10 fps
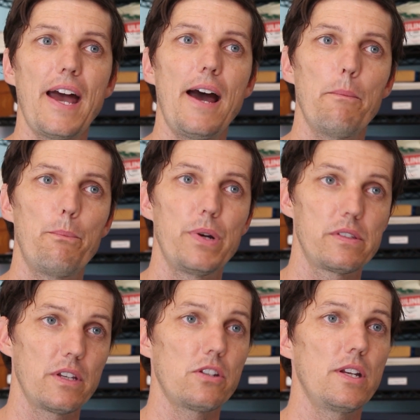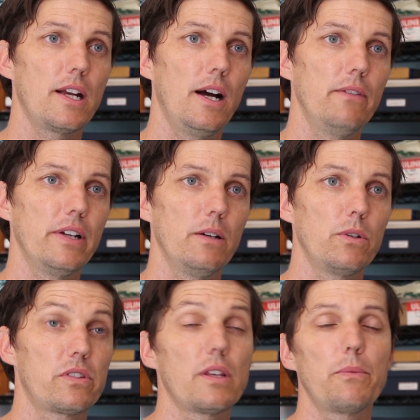That positioning of it
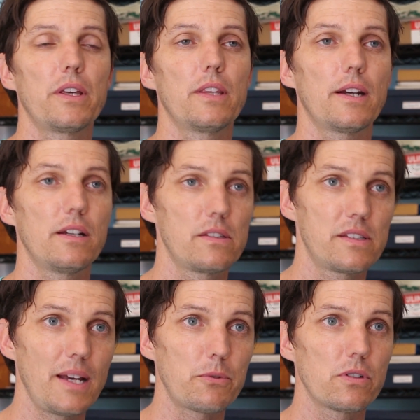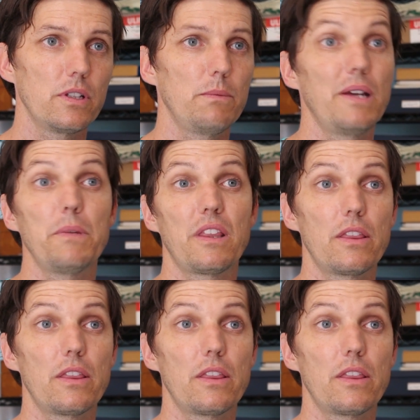was something that conceptually made me